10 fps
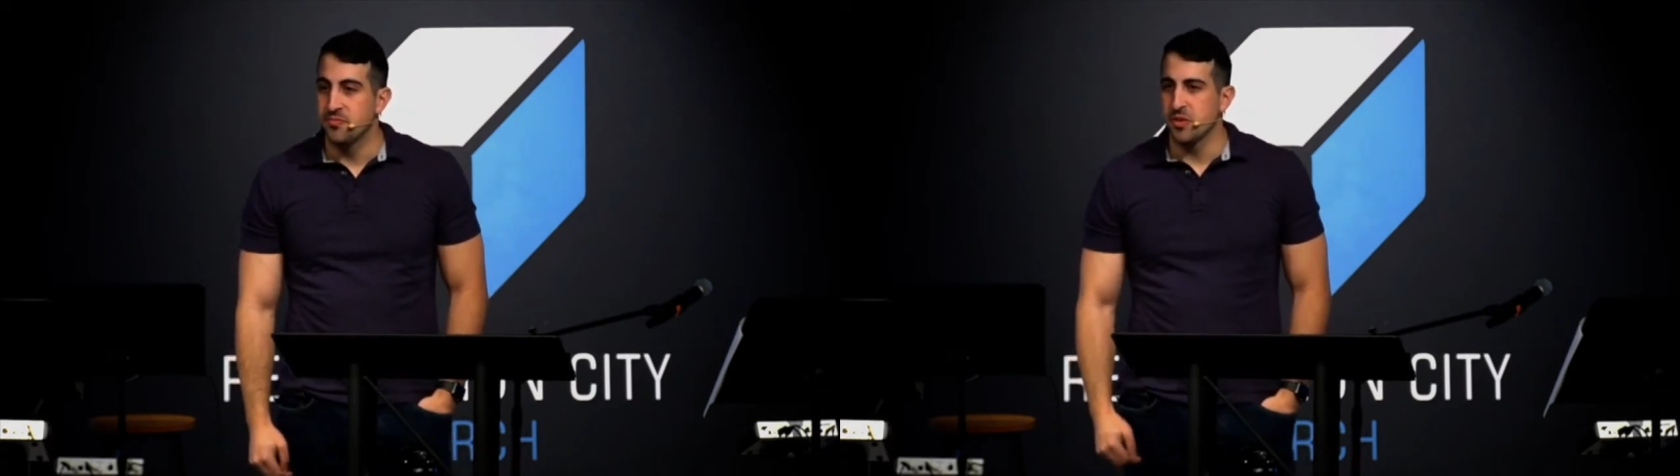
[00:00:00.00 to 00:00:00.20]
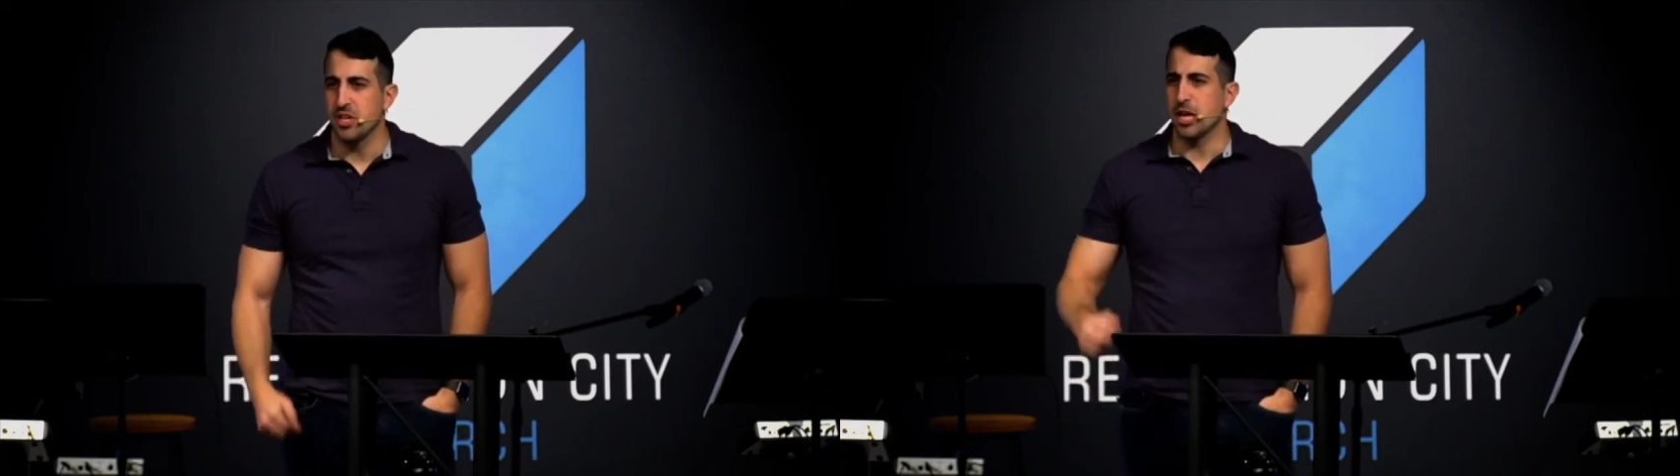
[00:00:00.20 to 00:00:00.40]

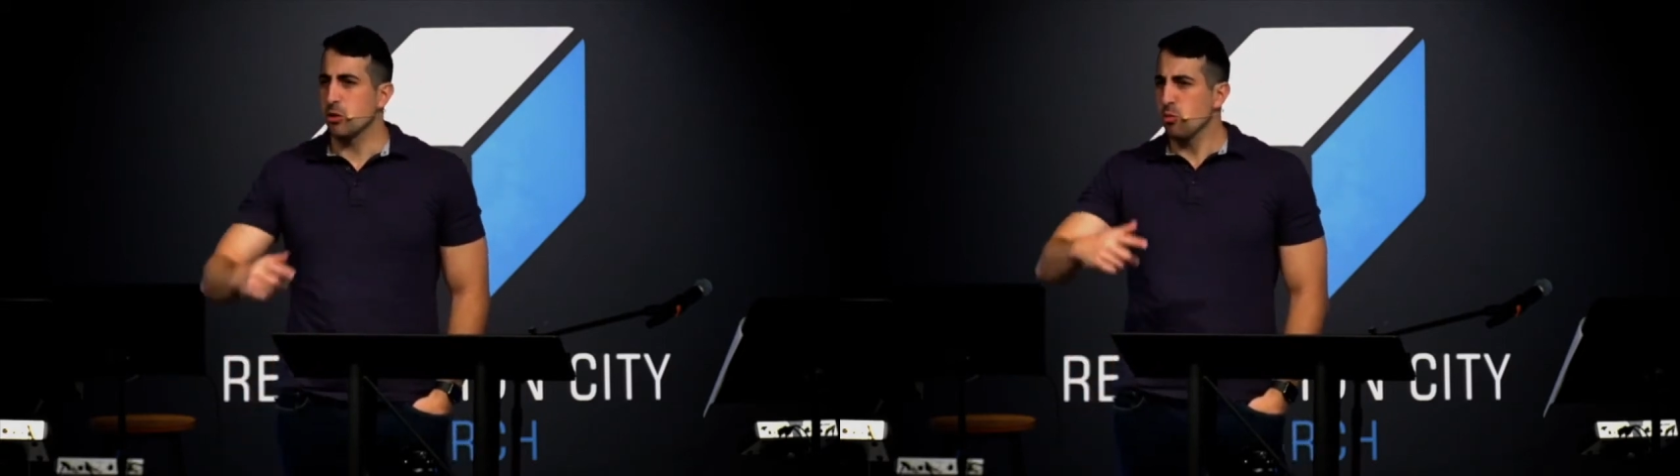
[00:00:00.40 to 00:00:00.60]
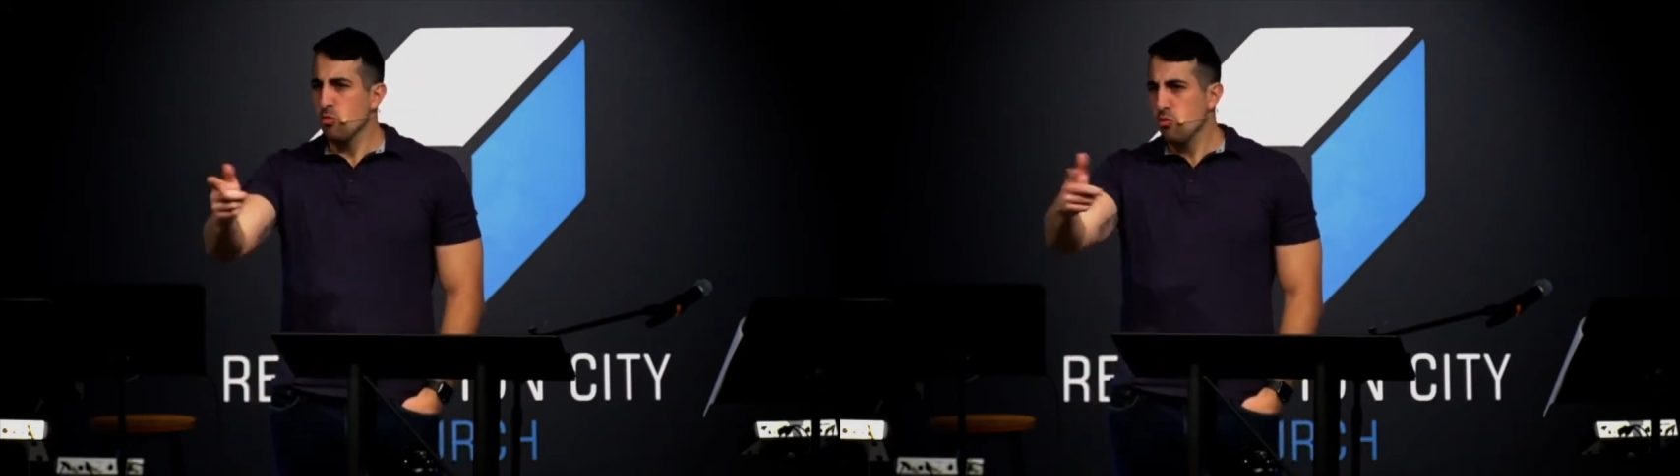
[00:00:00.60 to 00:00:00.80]
Like,
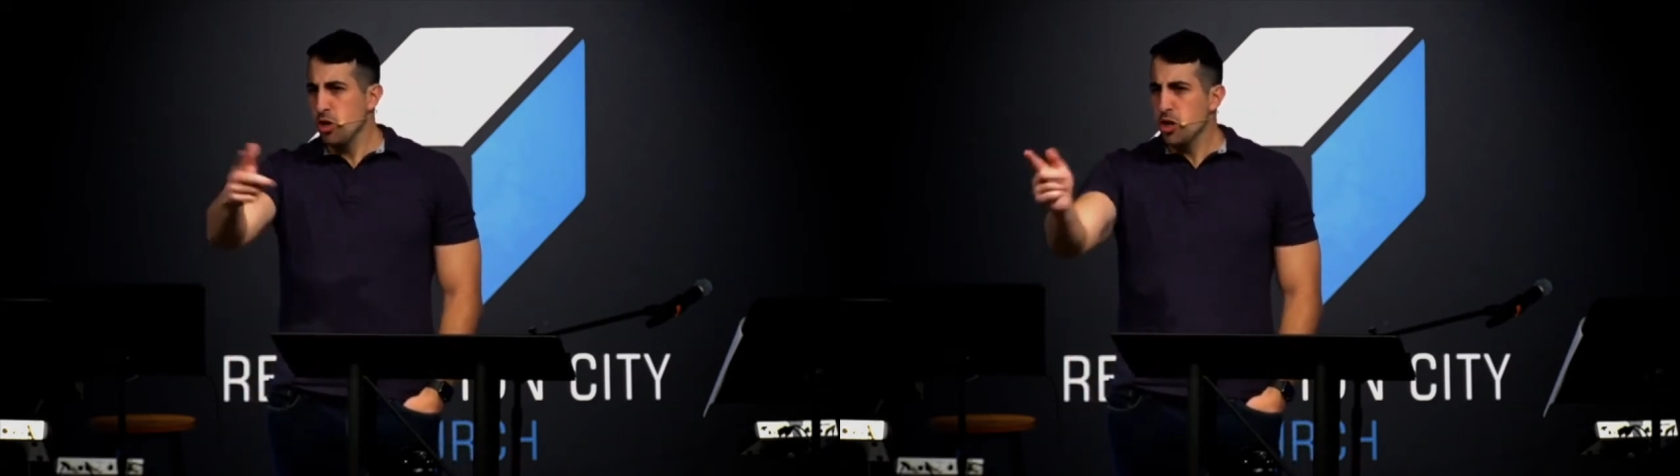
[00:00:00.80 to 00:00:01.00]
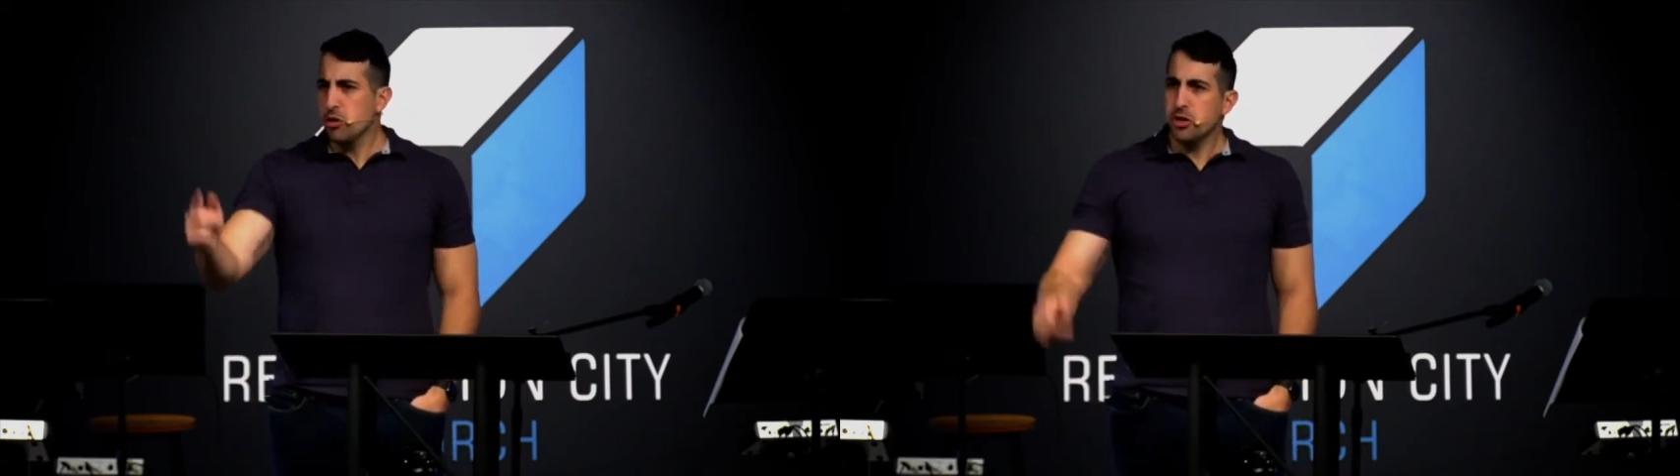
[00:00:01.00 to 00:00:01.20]
where do
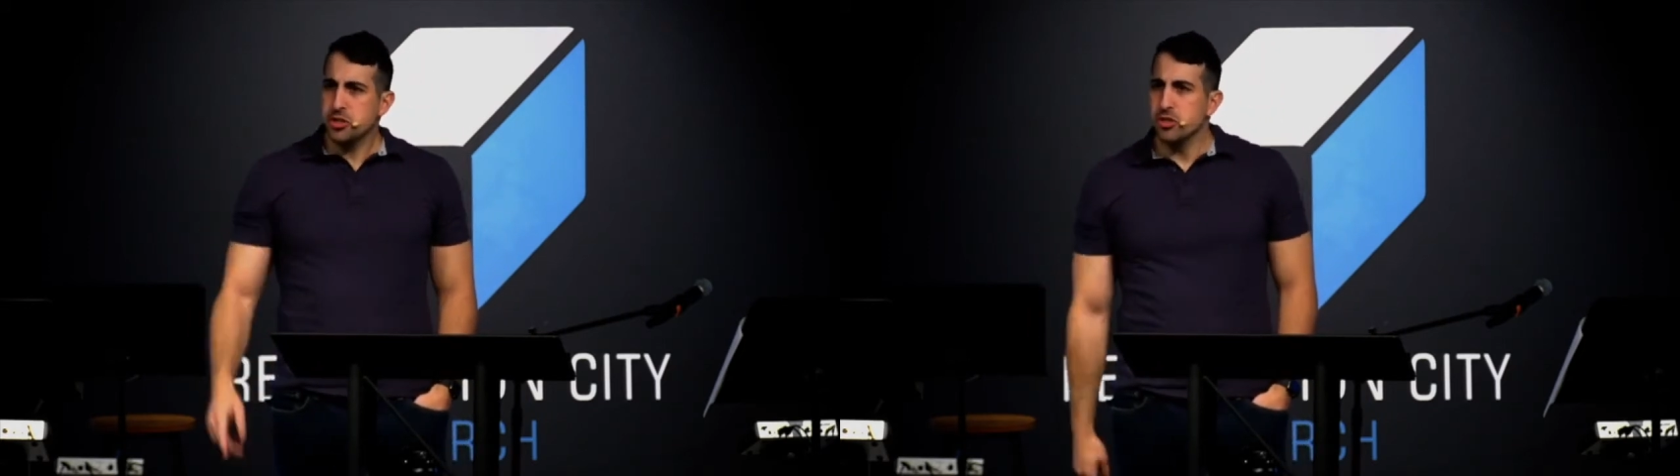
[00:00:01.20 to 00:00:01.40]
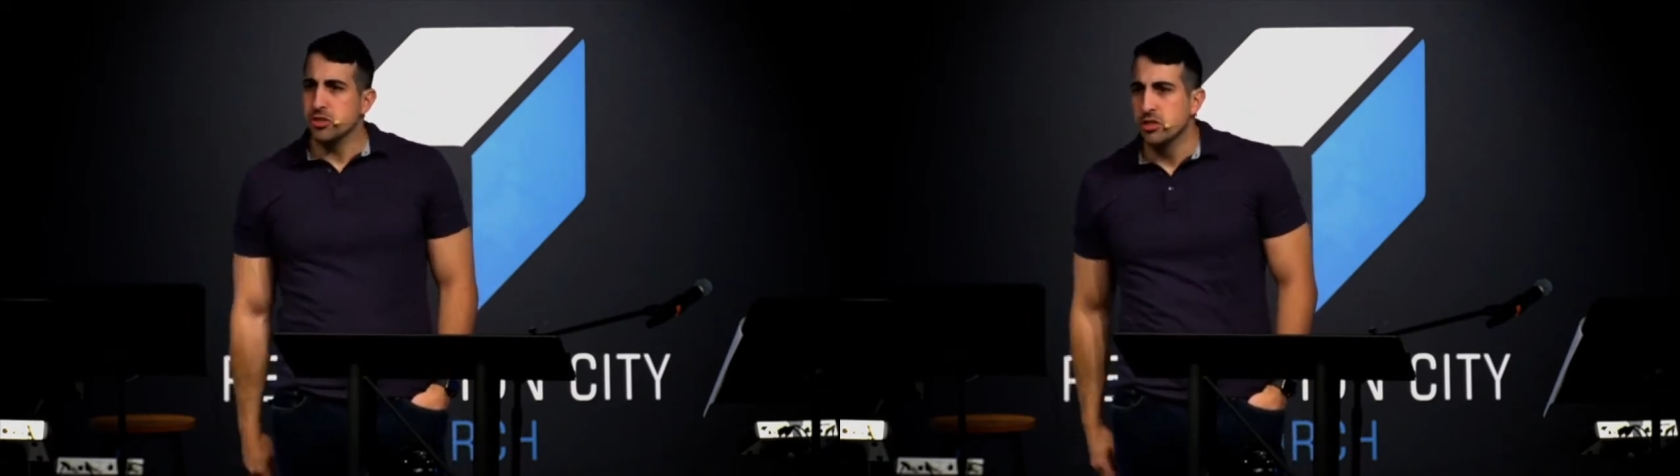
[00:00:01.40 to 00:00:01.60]
you go to
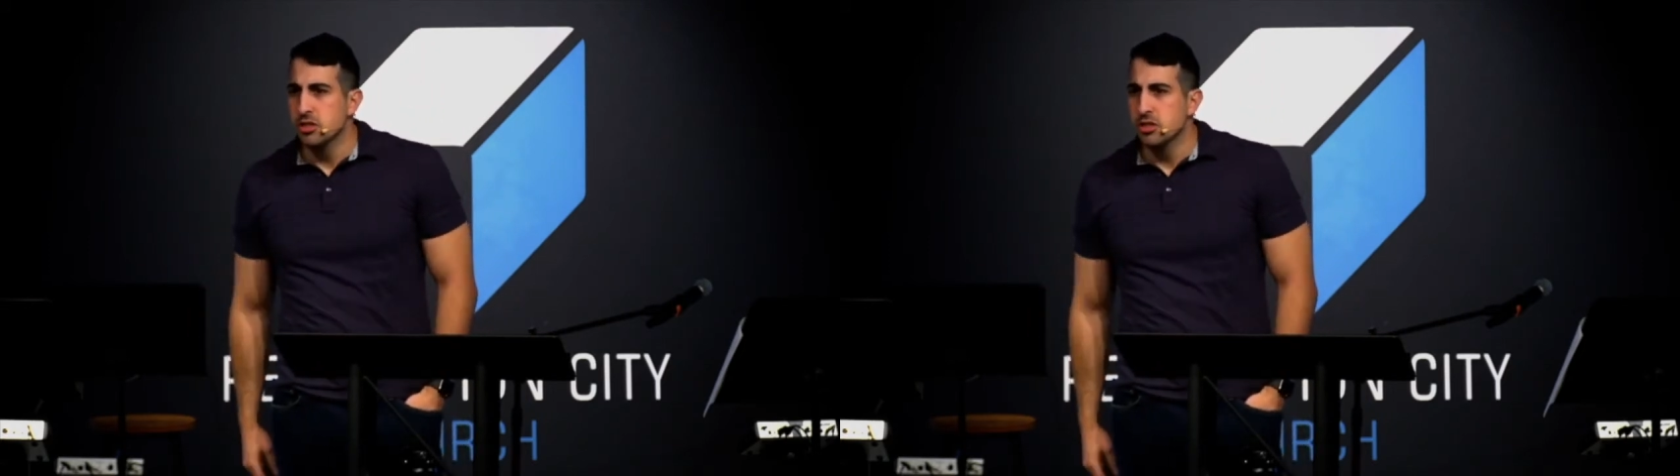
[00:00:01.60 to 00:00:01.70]
church?